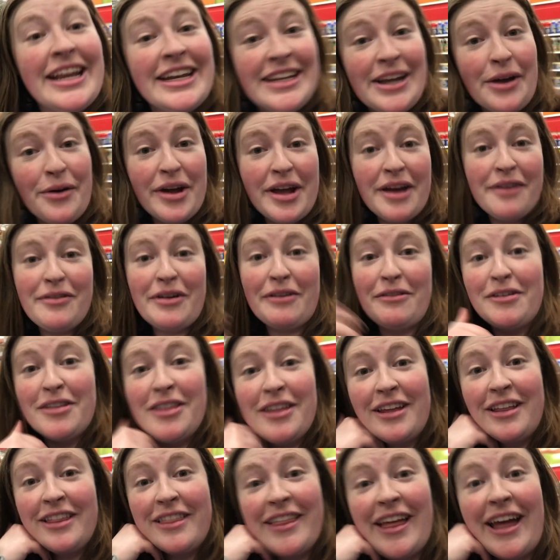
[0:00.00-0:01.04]
Now I have
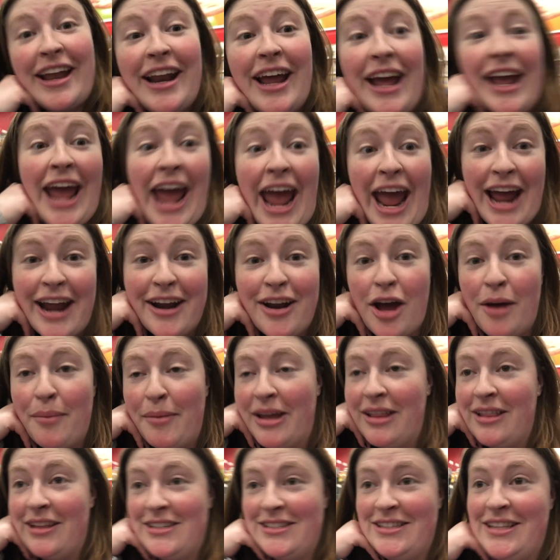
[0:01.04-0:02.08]
everything that I had on my
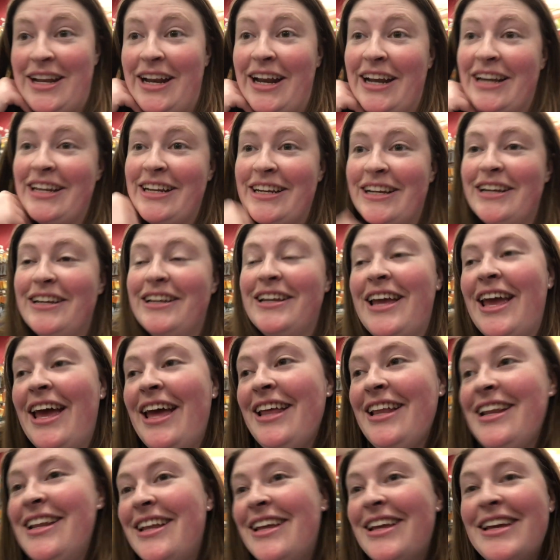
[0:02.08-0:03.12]
list that I needed to get,
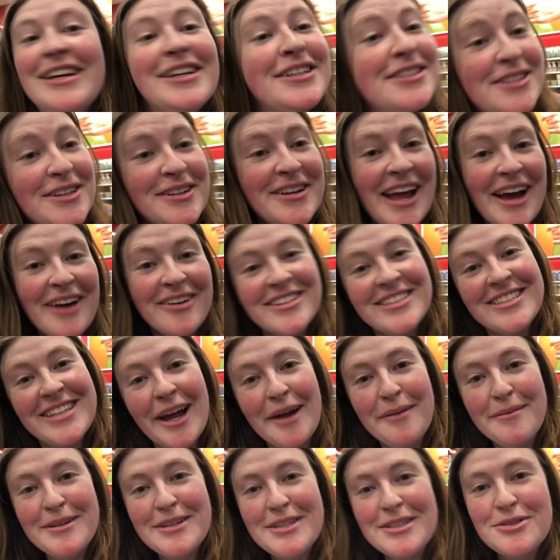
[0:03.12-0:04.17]
so now it's
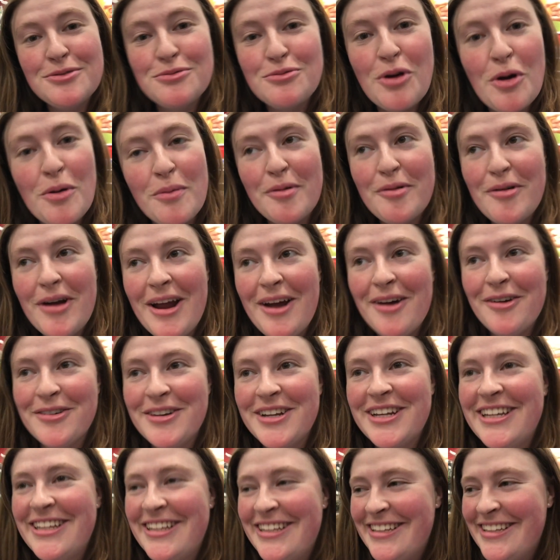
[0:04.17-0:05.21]
time to just roam around.
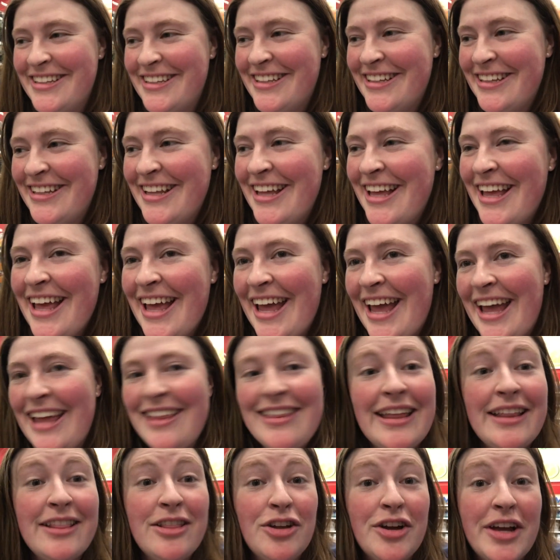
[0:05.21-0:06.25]
And
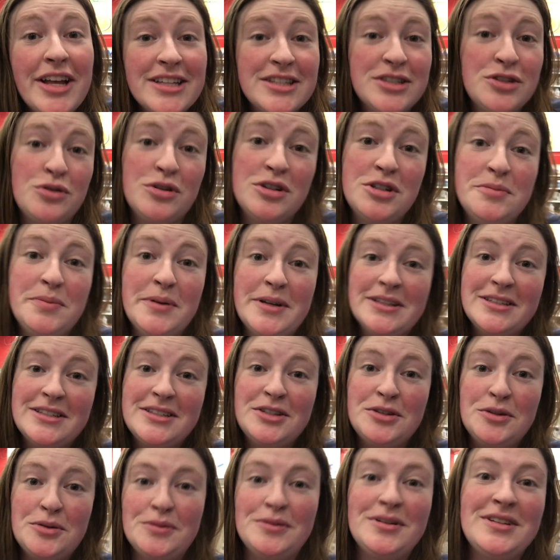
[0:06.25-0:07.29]
then look at storage bins
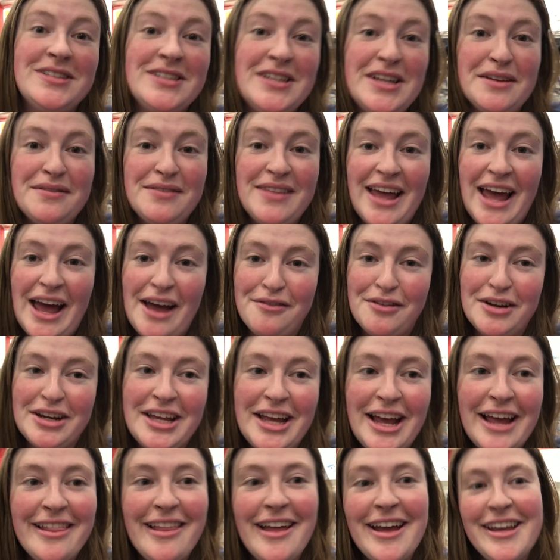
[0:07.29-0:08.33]
too, to see if they have any
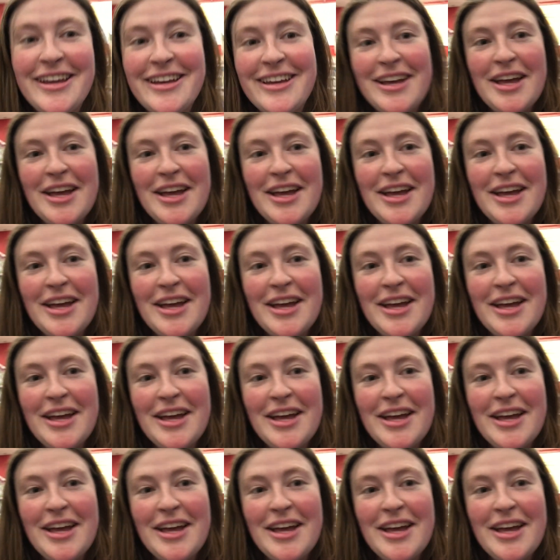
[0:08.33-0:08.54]
I like.